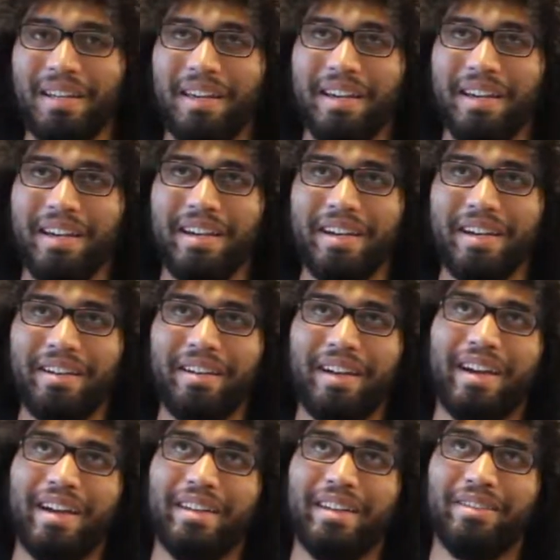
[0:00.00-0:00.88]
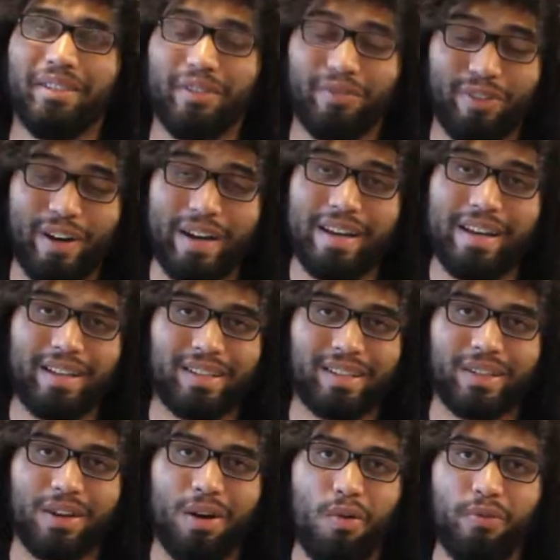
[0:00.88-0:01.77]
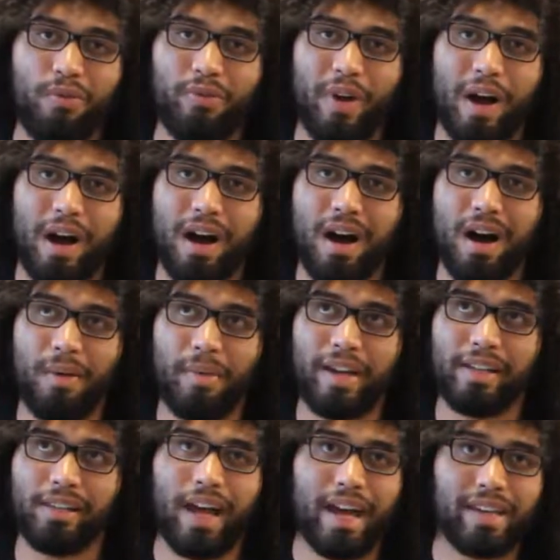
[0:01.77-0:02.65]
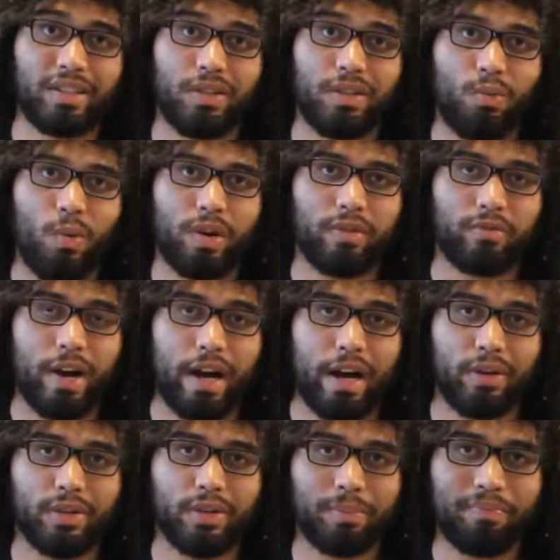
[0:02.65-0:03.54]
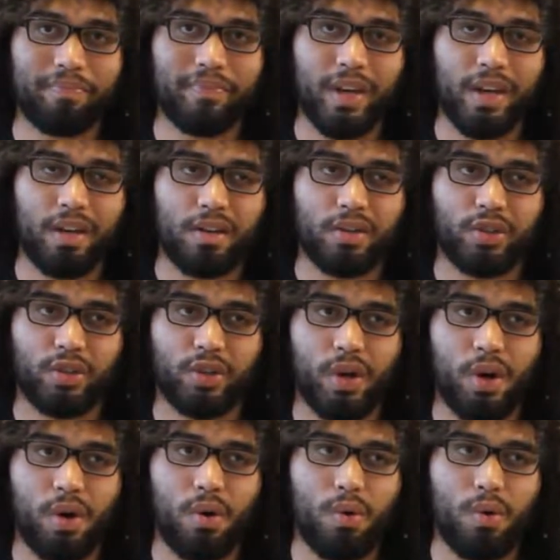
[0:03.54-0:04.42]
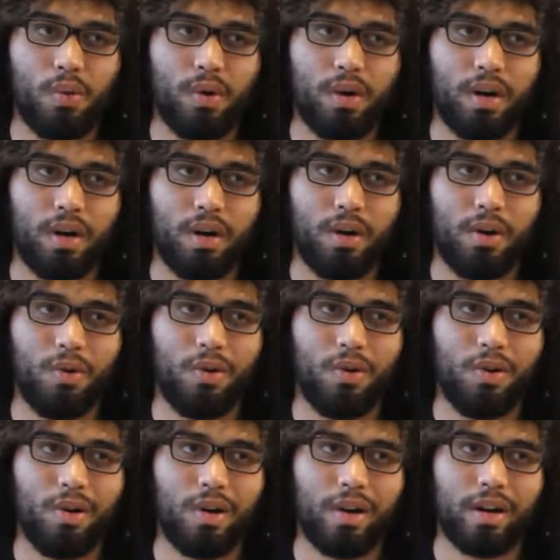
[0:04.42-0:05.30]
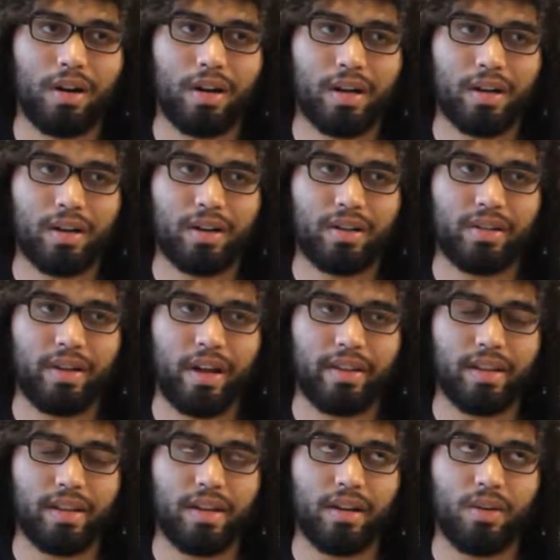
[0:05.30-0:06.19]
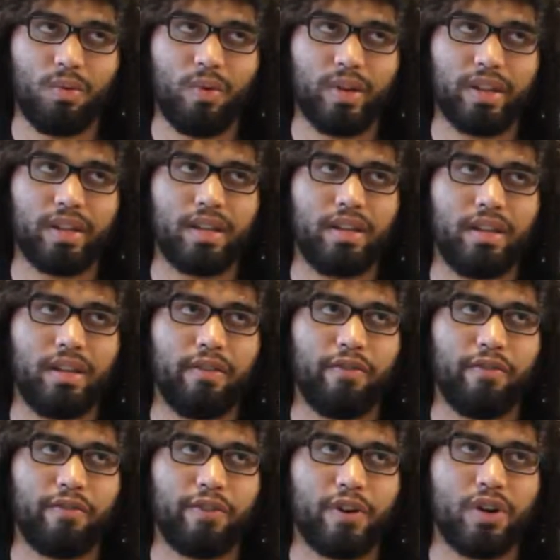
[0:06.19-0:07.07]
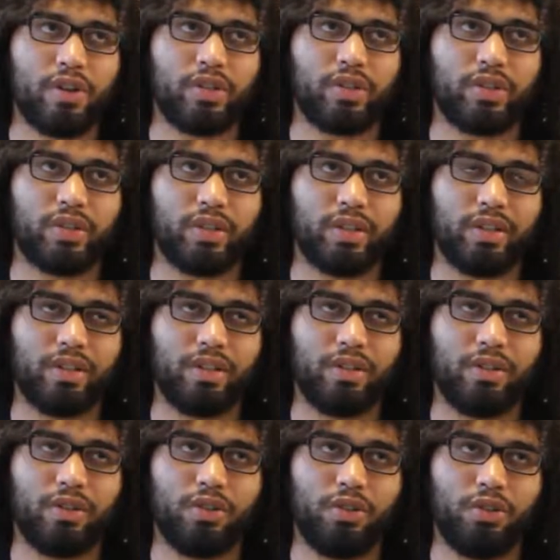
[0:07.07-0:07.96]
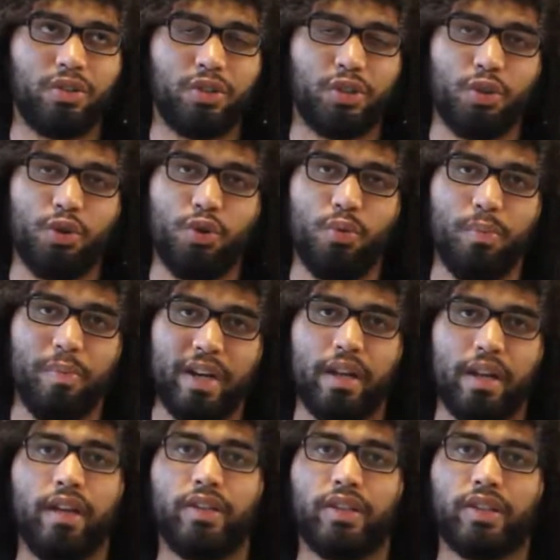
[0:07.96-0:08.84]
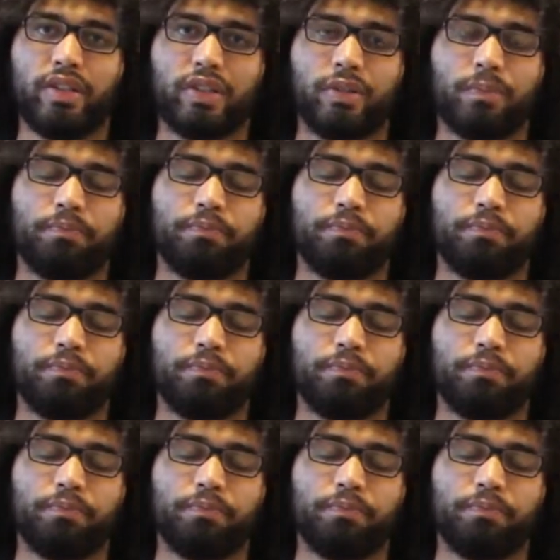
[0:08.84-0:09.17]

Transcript: And the fight itself, it lasted 1 round. So, I think within the first 2 minutes,